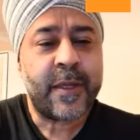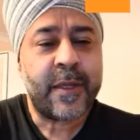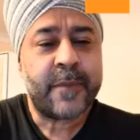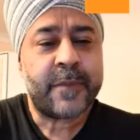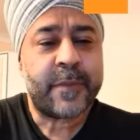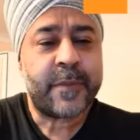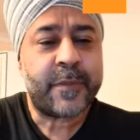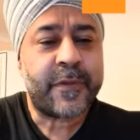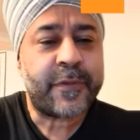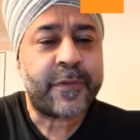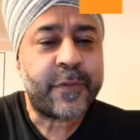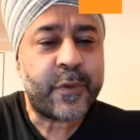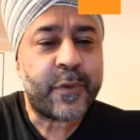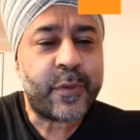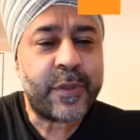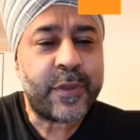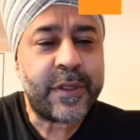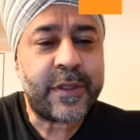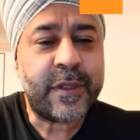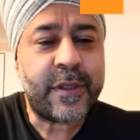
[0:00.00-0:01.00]
But before
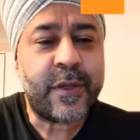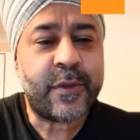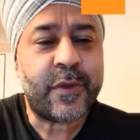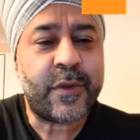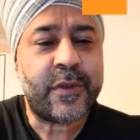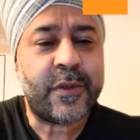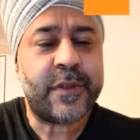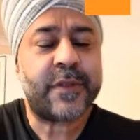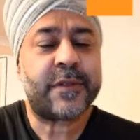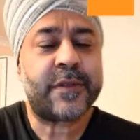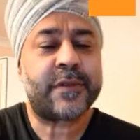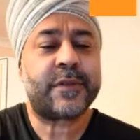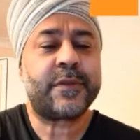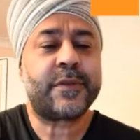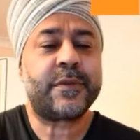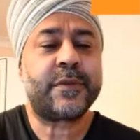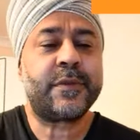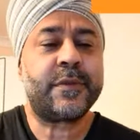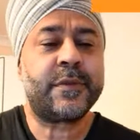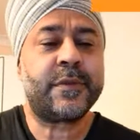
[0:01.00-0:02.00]
we go on
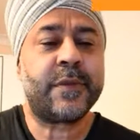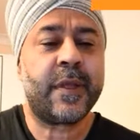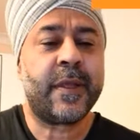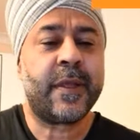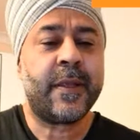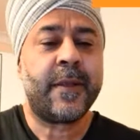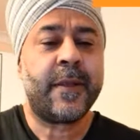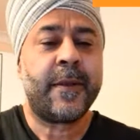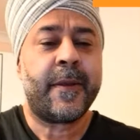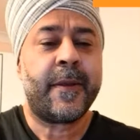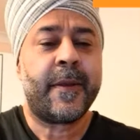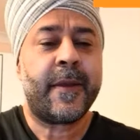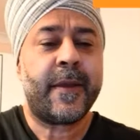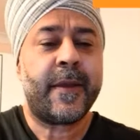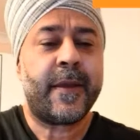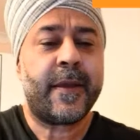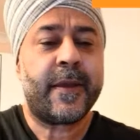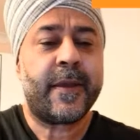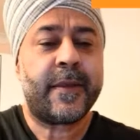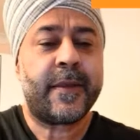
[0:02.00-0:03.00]
to
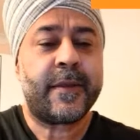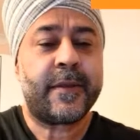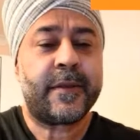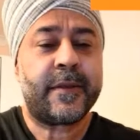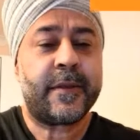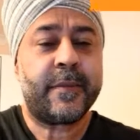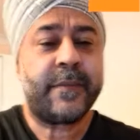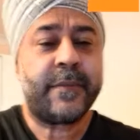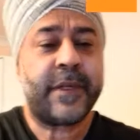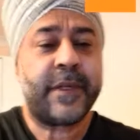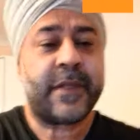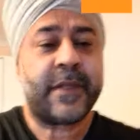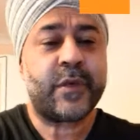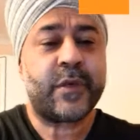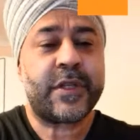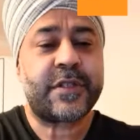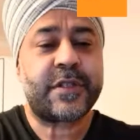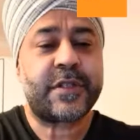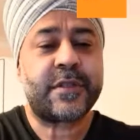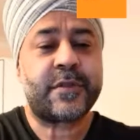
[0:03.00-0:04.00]
the big
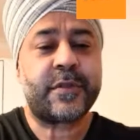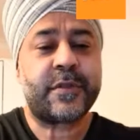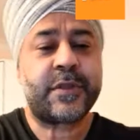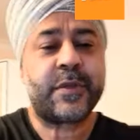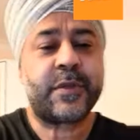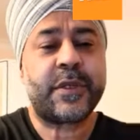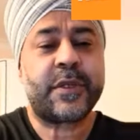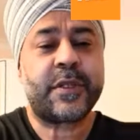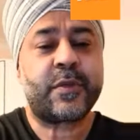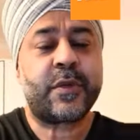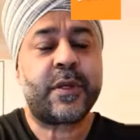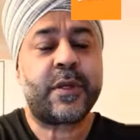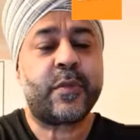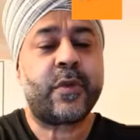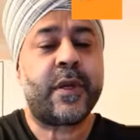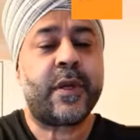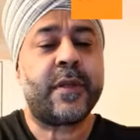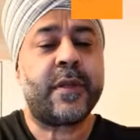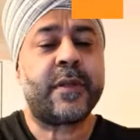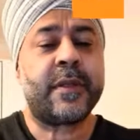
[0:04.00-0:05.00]
questions for
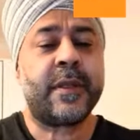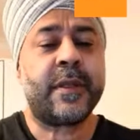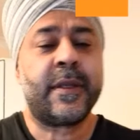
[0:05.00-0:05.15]
2021, I'm